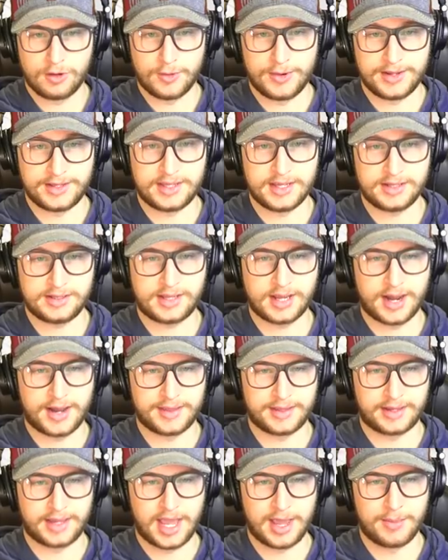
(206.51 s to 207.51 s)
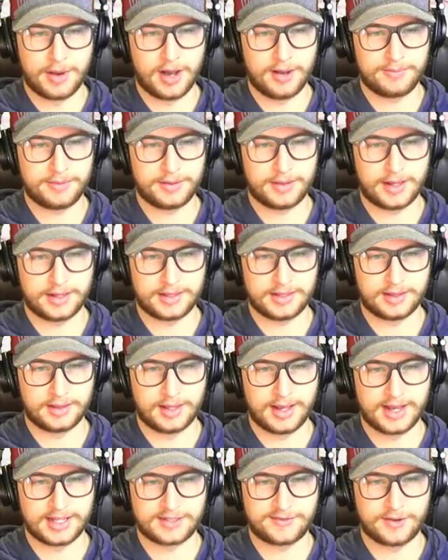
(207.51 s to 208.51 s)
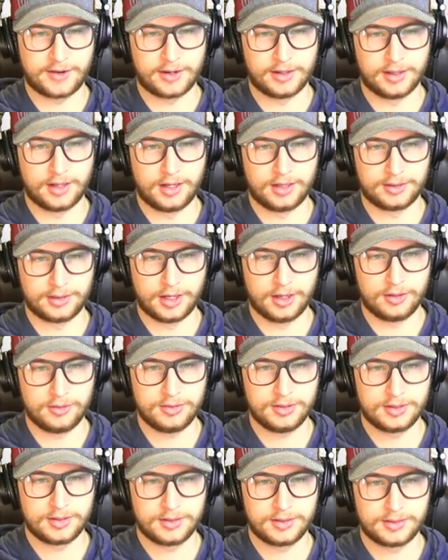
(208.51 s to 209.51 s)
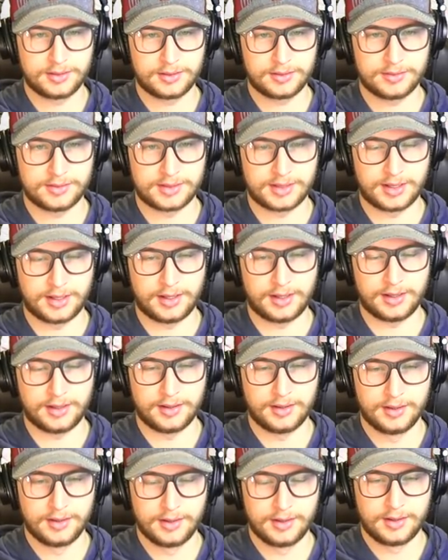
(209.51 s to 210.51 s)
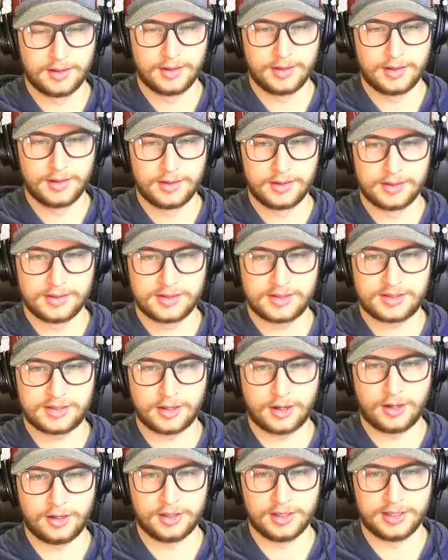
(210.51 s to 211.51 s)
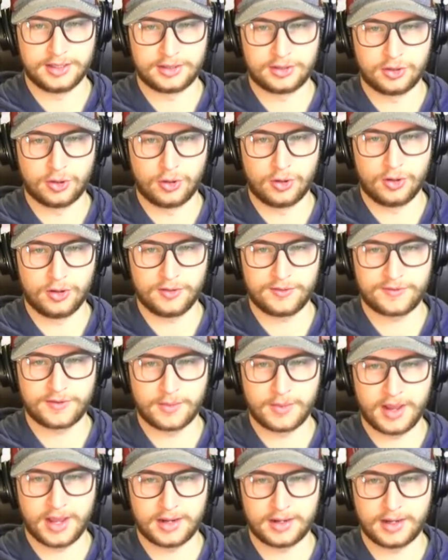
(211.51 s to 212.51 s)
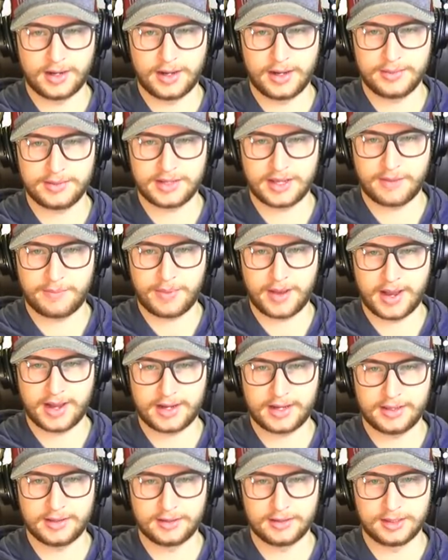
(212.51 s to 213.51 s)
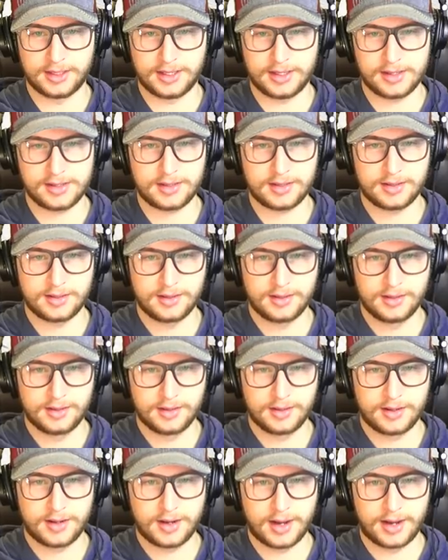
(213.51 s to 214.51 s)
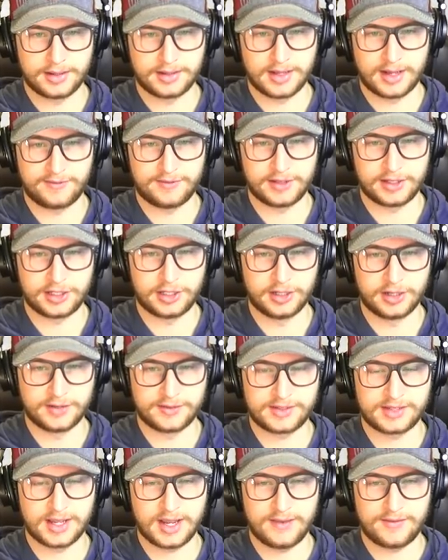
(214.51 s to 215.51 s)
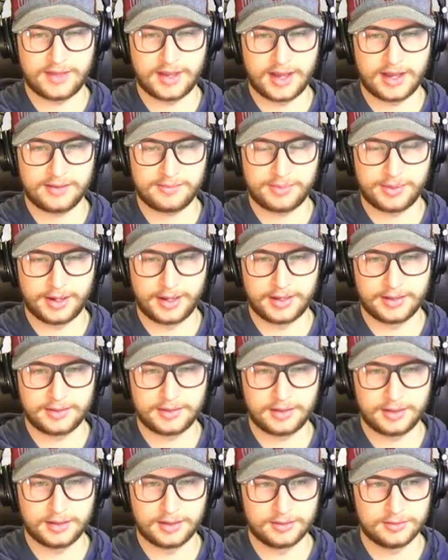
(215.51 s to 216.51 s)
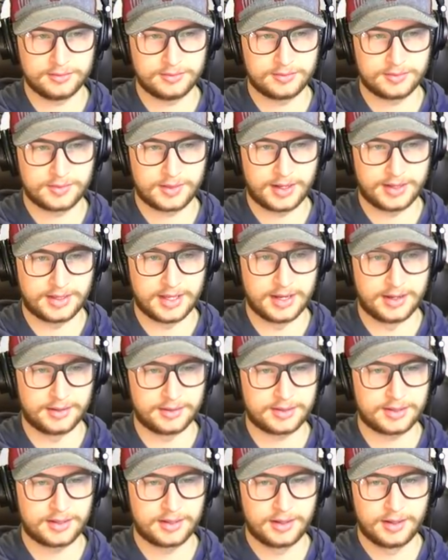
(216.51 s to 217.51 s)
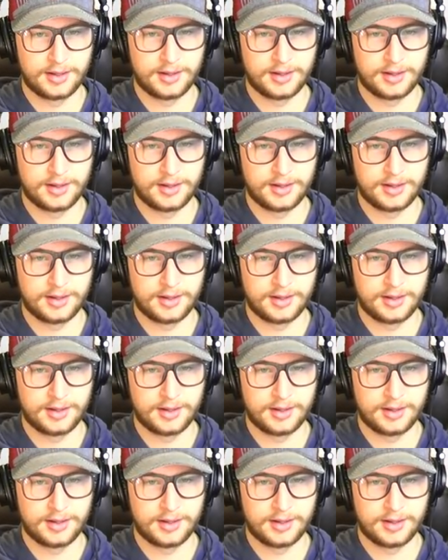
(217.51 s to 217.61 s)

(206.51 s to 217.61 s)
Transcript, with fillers: Well, we did tie the game up. That didn't last very long, though. It was a solid goal from Anaheim to get back in the lead. I definitely could have saved that, but, you know, I didn't.